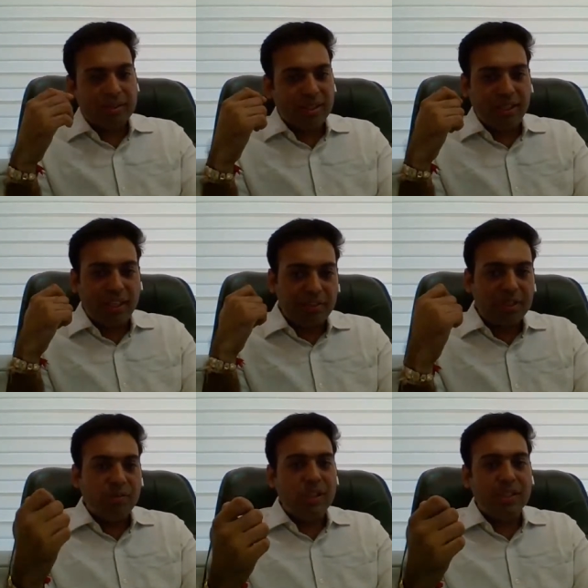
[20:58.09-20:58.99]
see, if
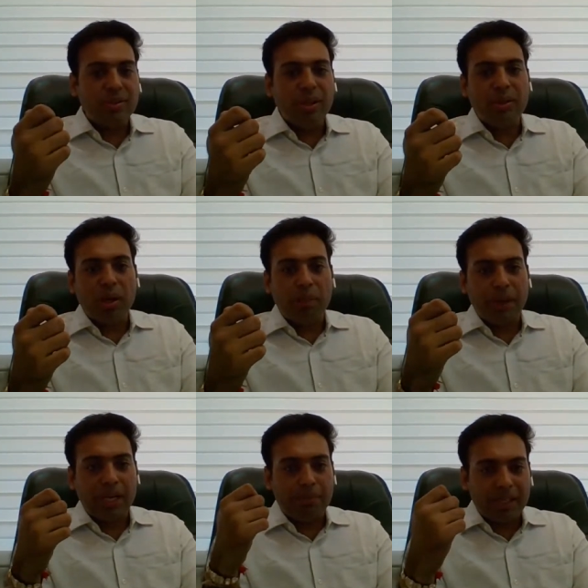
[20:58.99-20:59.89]
someone is going to
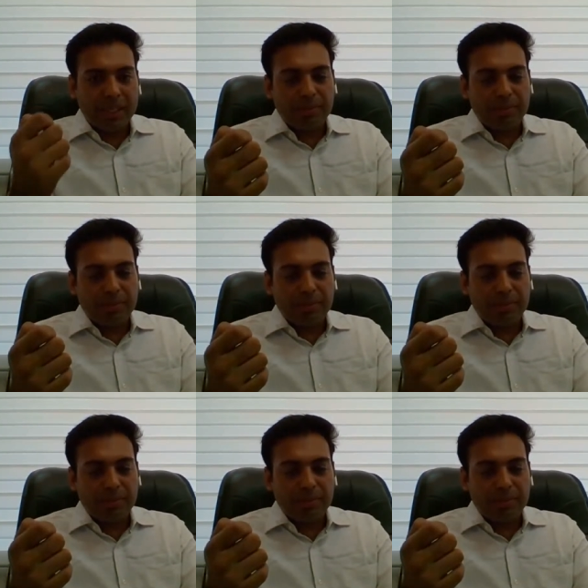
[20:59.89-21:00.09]
apply by